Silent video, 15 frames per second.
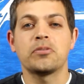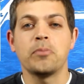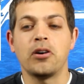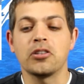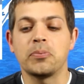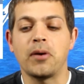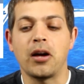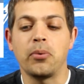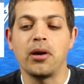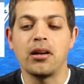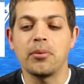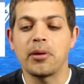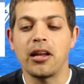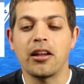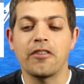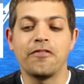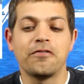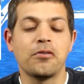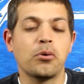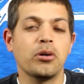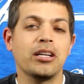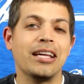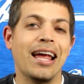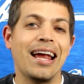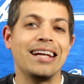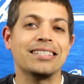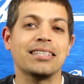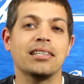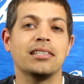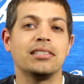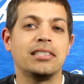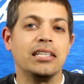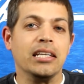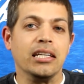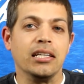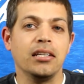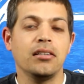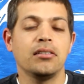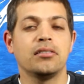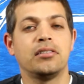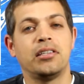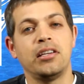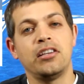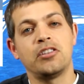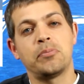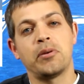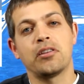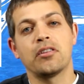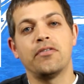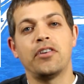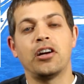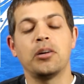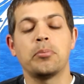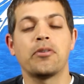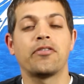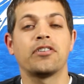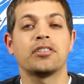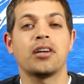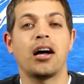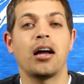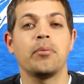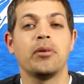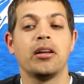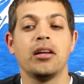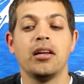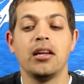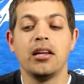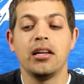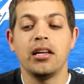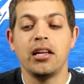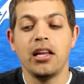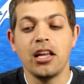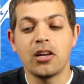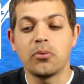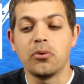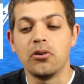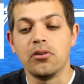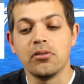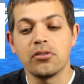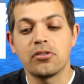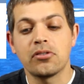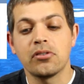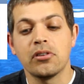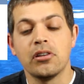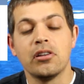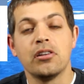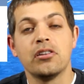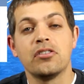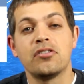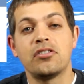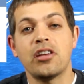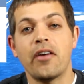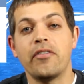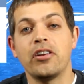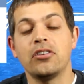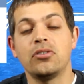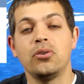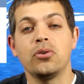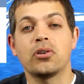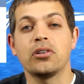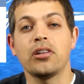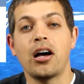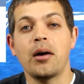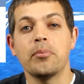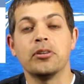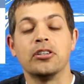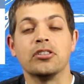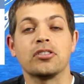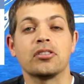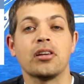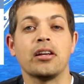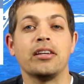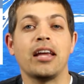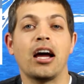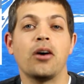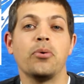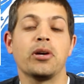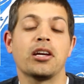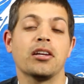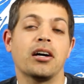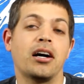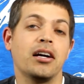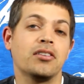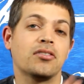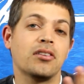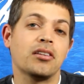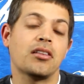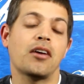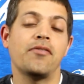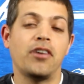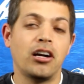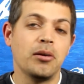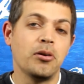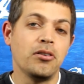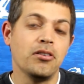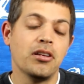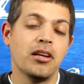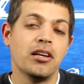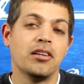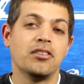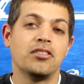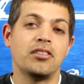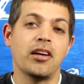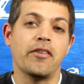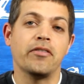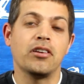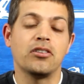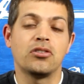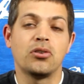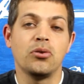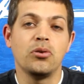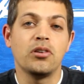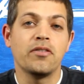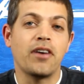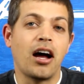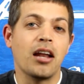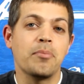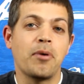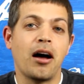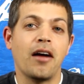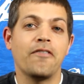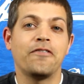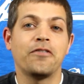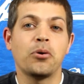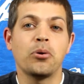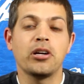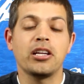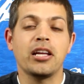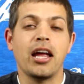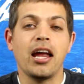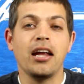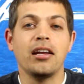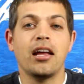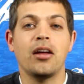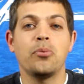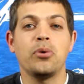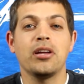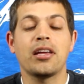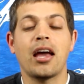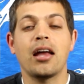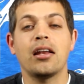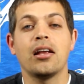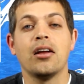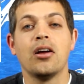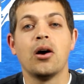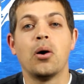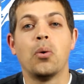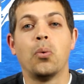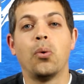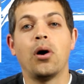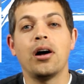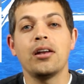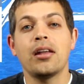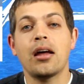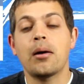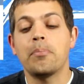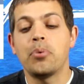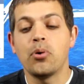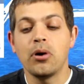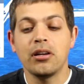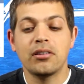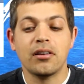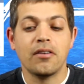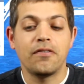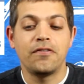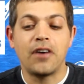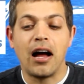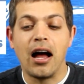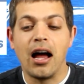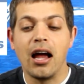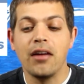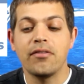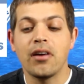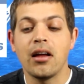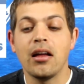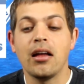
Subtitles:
multiply, we end up getting 48t, t's being the variable for time, equals 72 kilometers. Now we can isolate that variable, 72 divided by 48, and we get 1.5